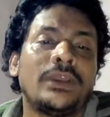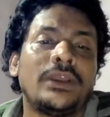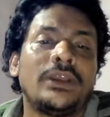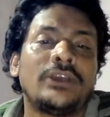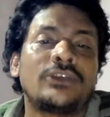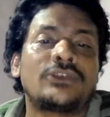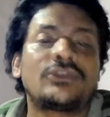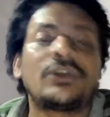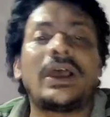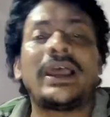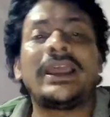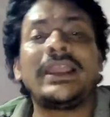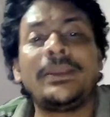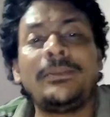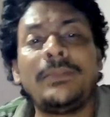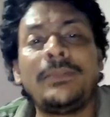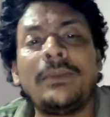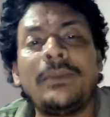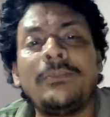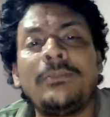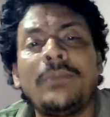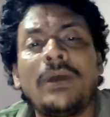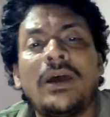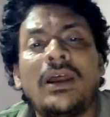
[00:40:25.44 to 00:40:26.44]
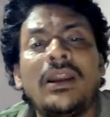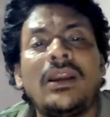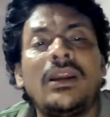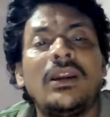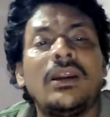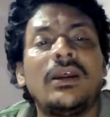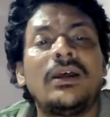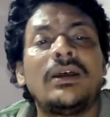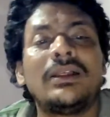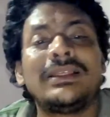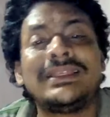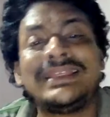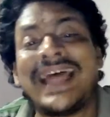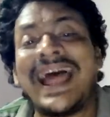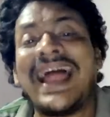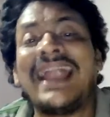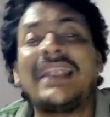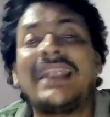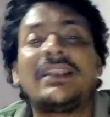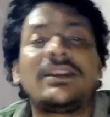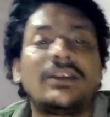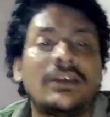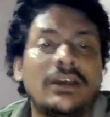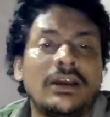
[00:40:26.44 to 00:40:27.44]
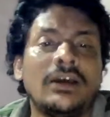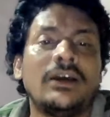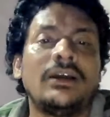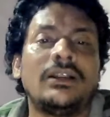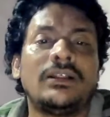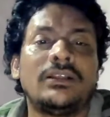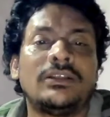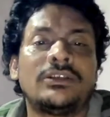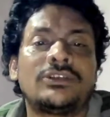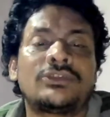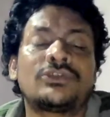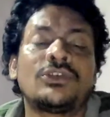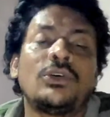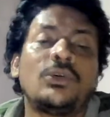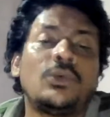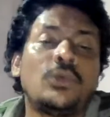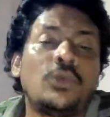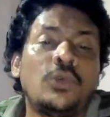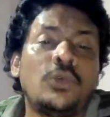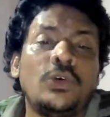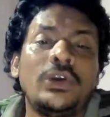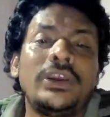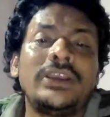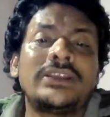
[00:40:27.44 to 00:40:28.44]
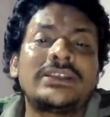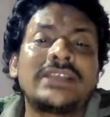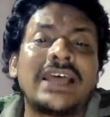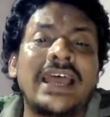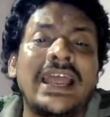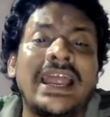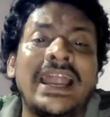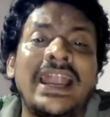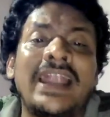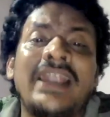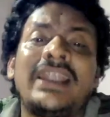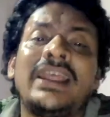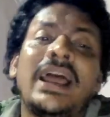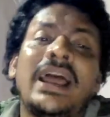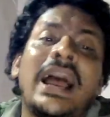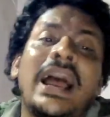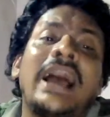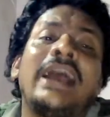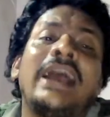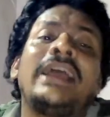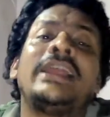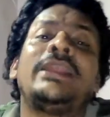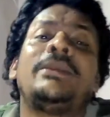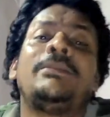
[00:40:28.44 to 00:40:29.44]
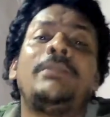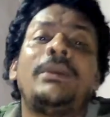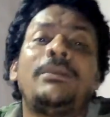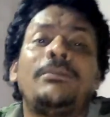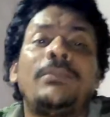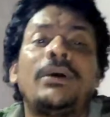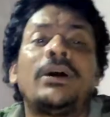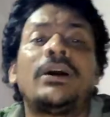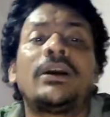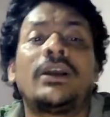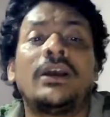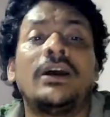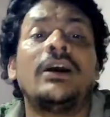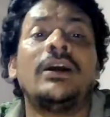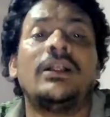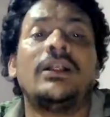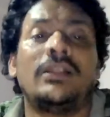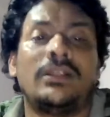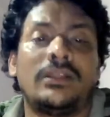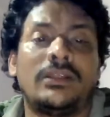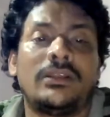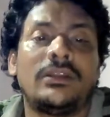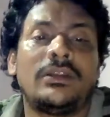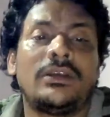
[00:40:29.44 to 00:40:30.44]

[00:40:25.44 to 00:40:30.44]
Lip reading: So I remember that girl. So who is the head? I remember girl.